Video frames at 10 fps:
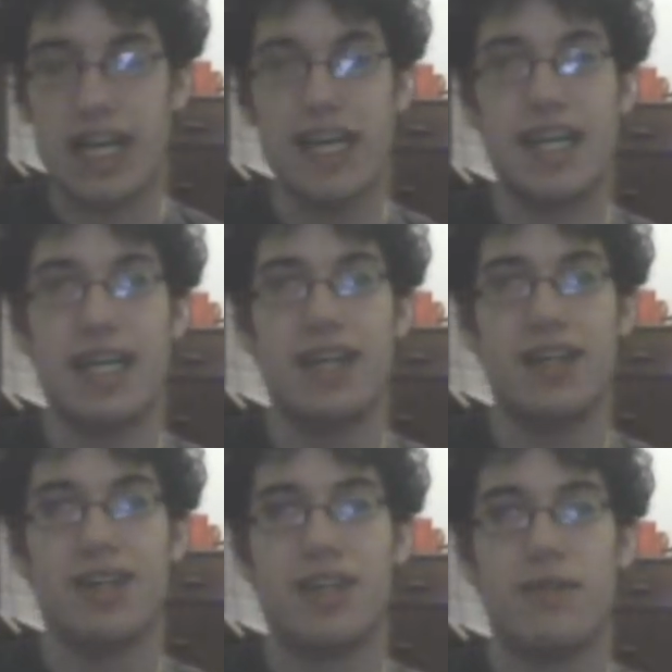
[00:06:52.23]
he
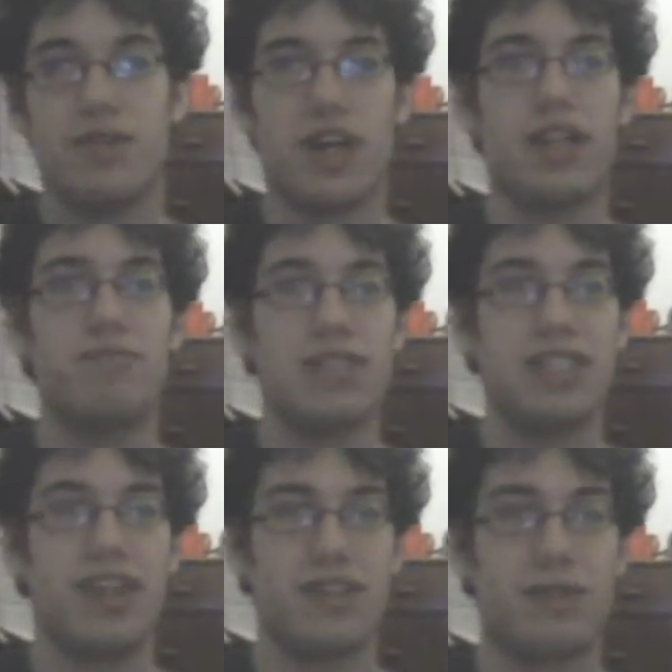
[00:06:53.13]
was on the
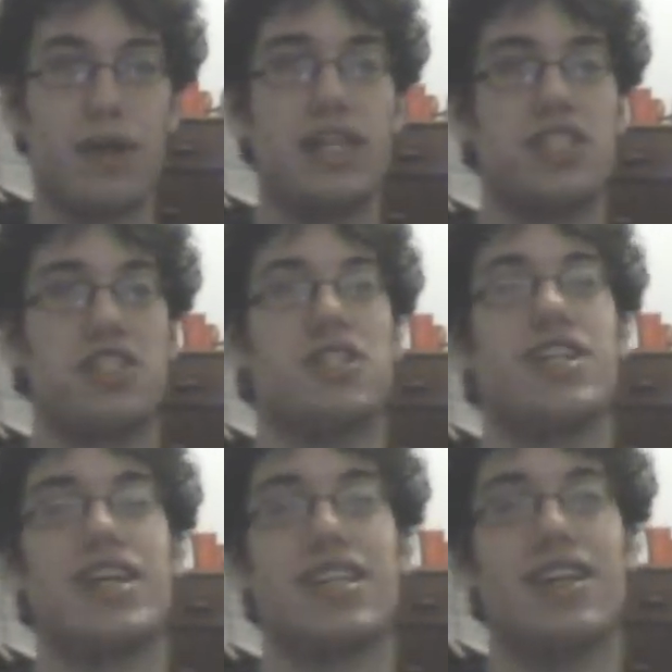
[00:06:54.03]
Million Dollar
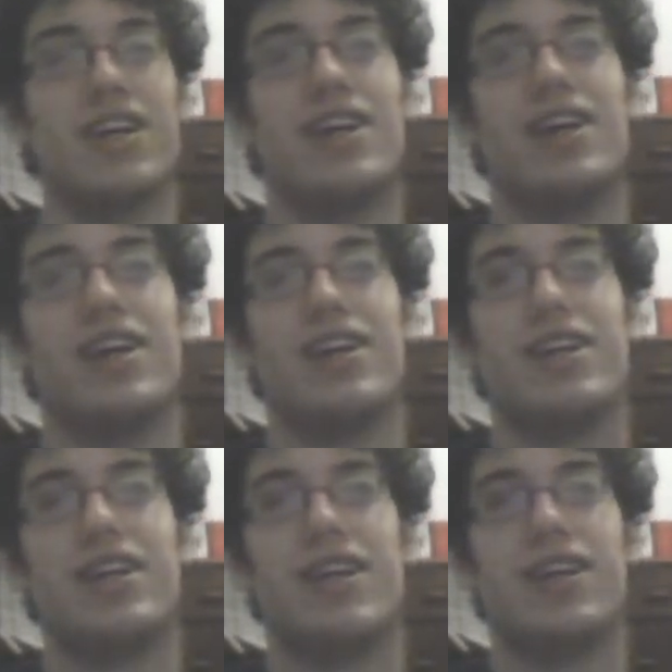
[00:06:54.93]
Question, and
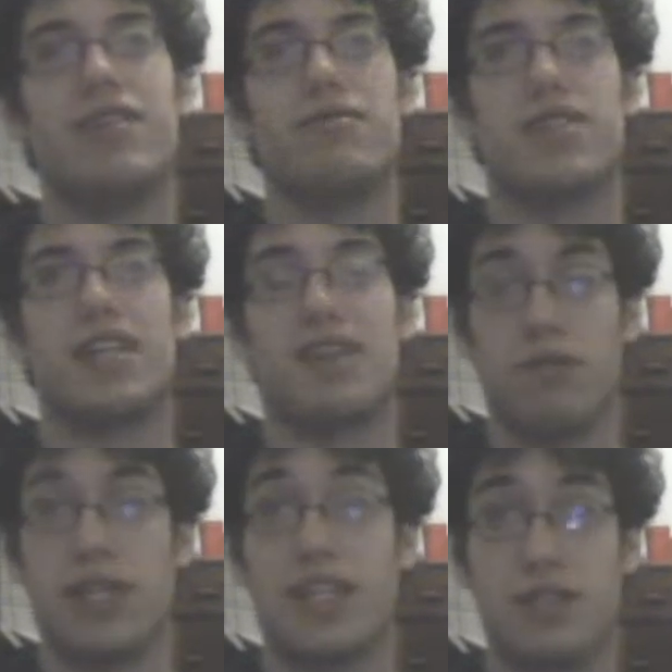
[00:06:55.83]
he was like, "I
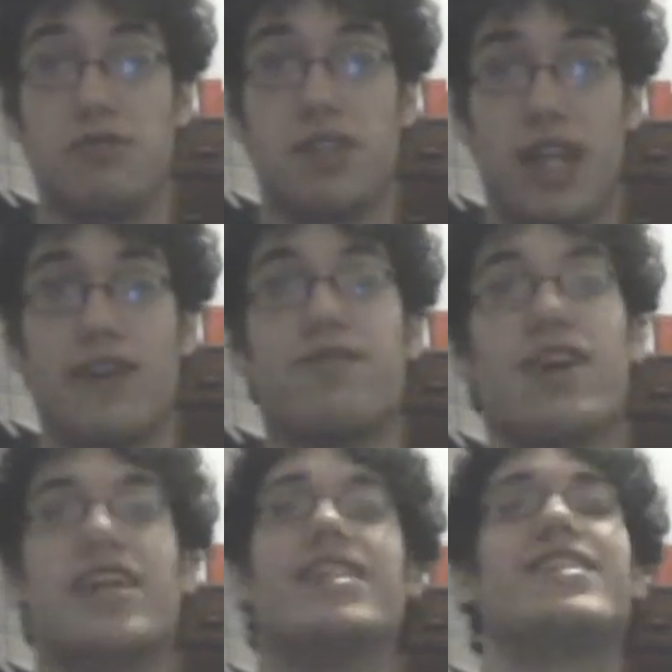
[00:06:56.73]
would like to use the
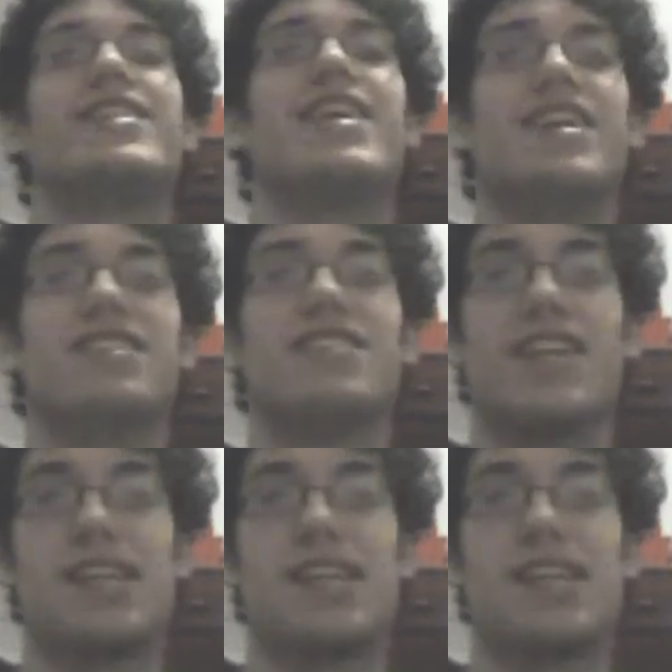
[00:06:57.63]
lifeline," and he's